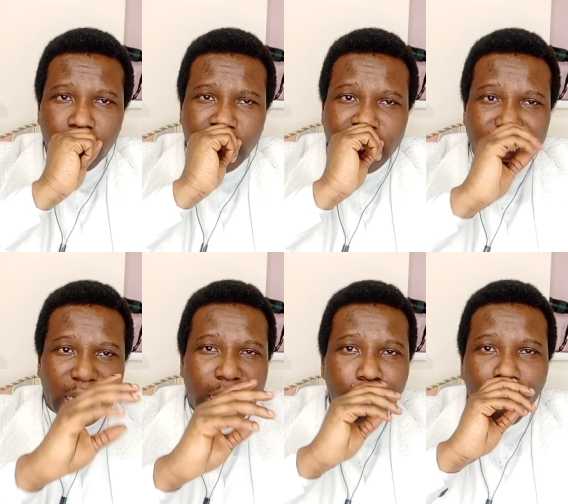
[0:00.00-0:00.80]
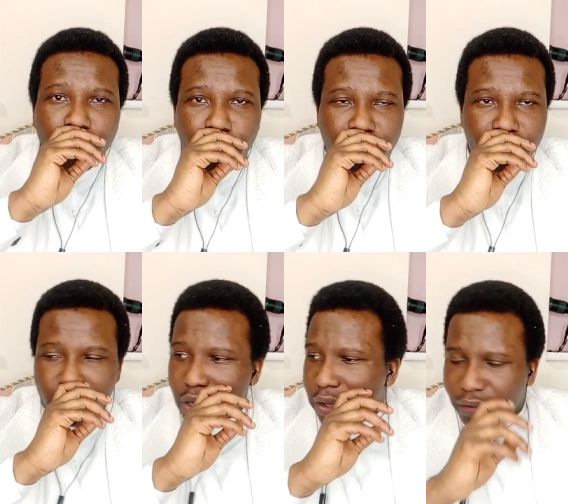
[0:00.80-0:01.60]
In the name of
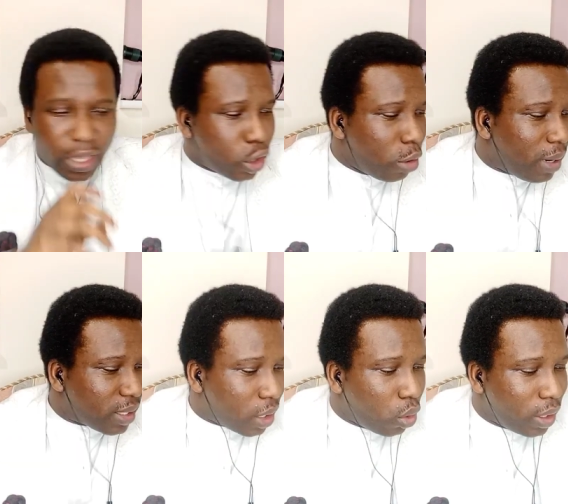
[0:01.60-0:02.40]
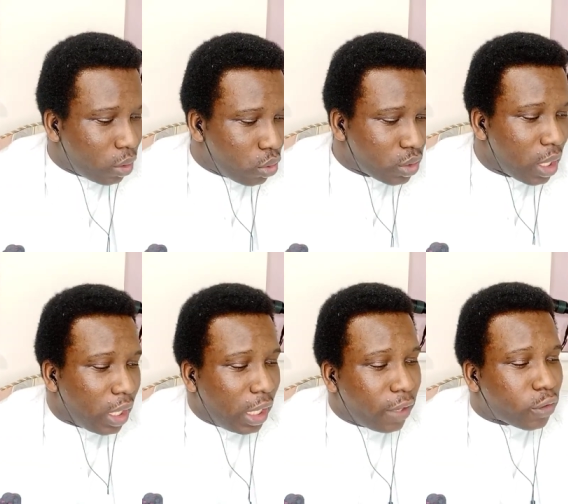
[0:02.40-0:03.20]
Jesus. Thank you, blessed Holy Ghost.
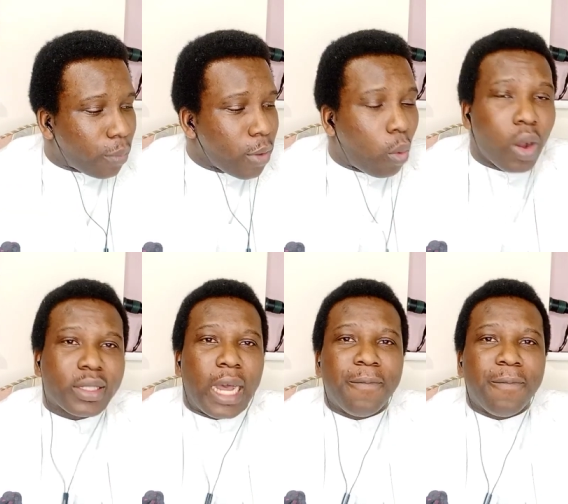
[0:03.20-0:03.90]
Lift up your water.